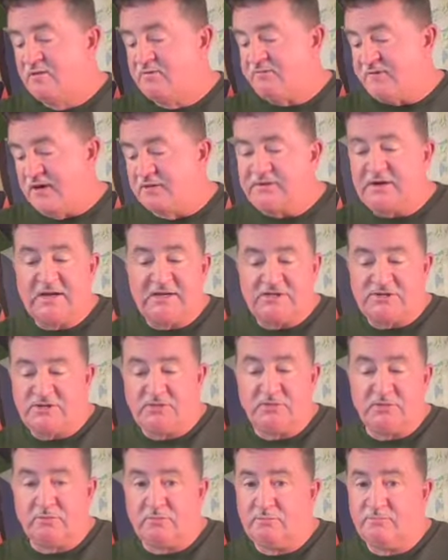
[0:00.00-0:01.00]

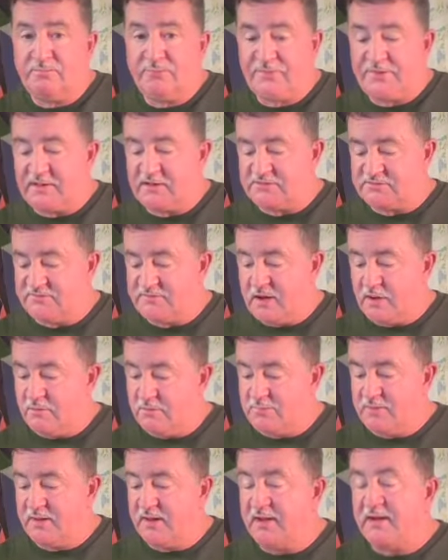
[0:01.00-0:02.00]
foundational things of how we
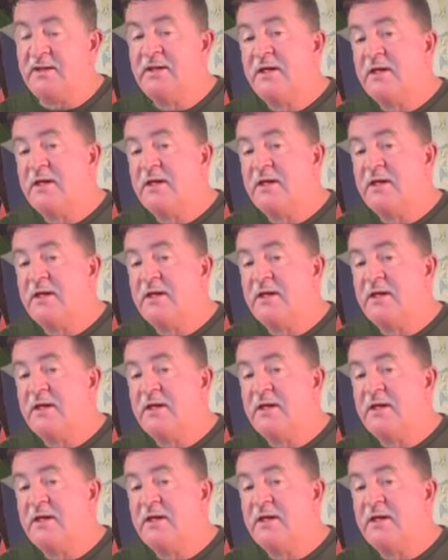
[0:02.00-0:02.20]
play.